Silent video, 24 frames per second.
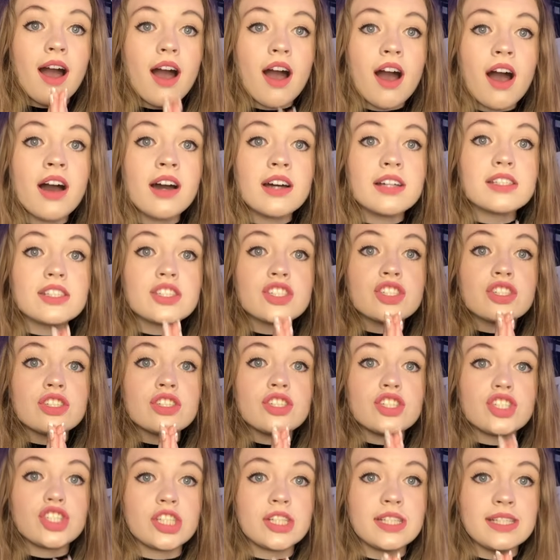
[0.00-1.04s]
Art
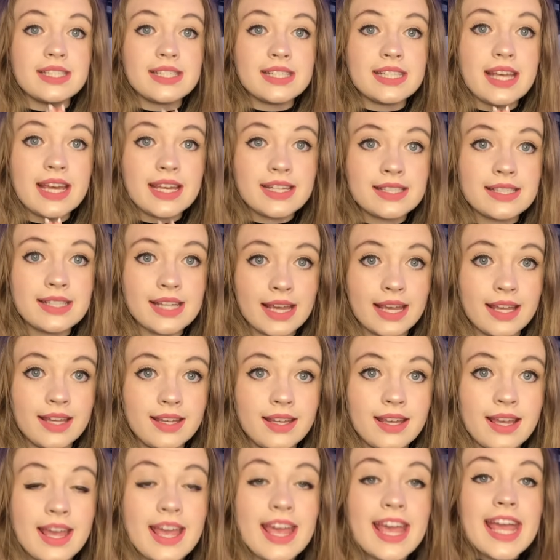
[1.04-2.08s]

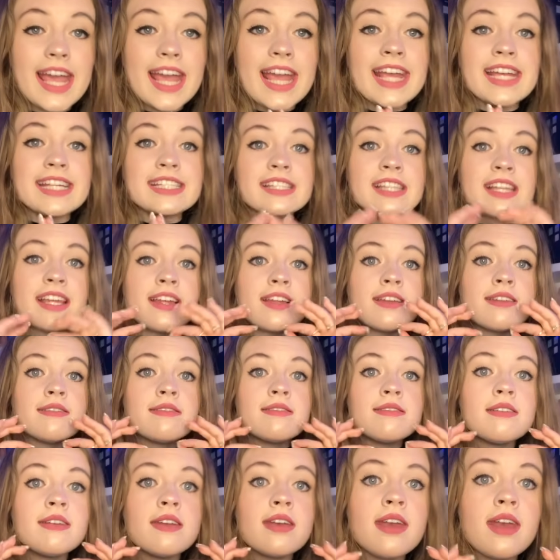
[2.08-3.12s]
GCSE is
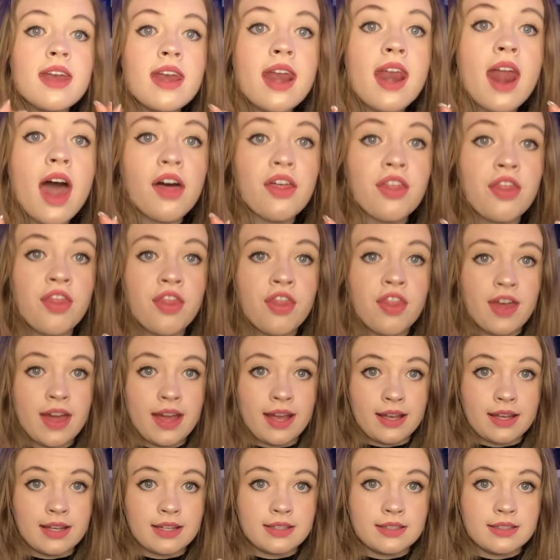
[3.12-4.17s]

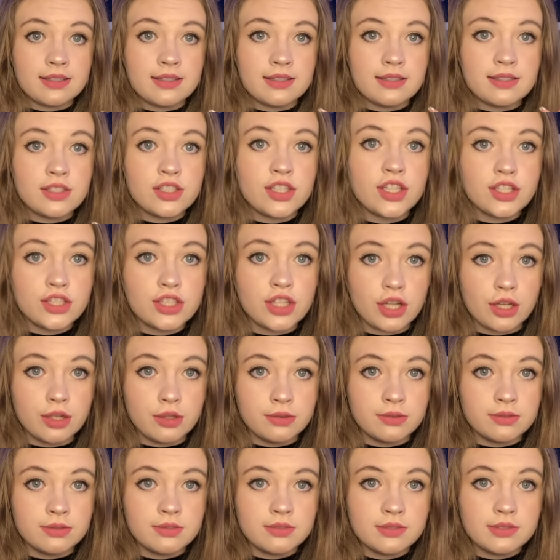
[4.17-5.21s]
nothing to do
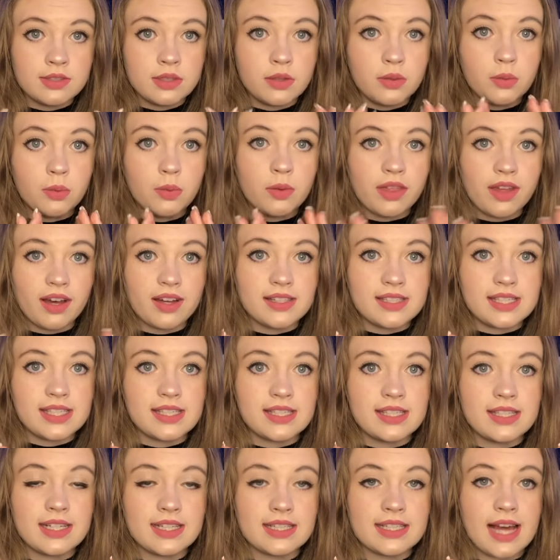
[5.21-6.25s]
with
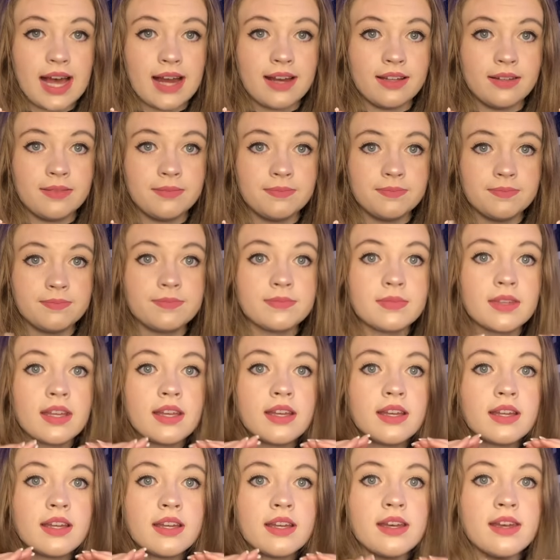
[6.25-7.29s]
artistic talent.
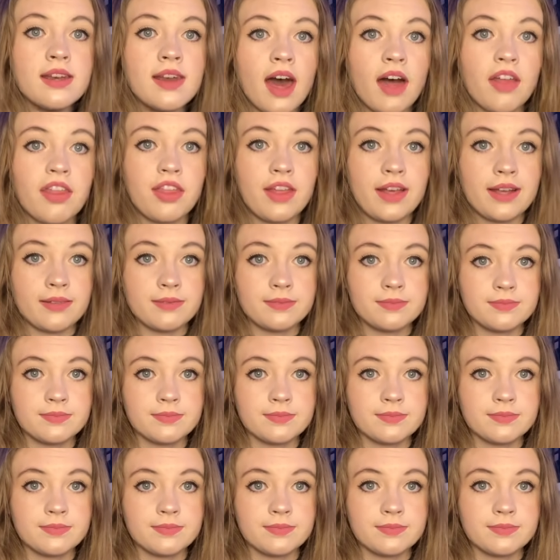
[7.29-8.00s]
Nothing.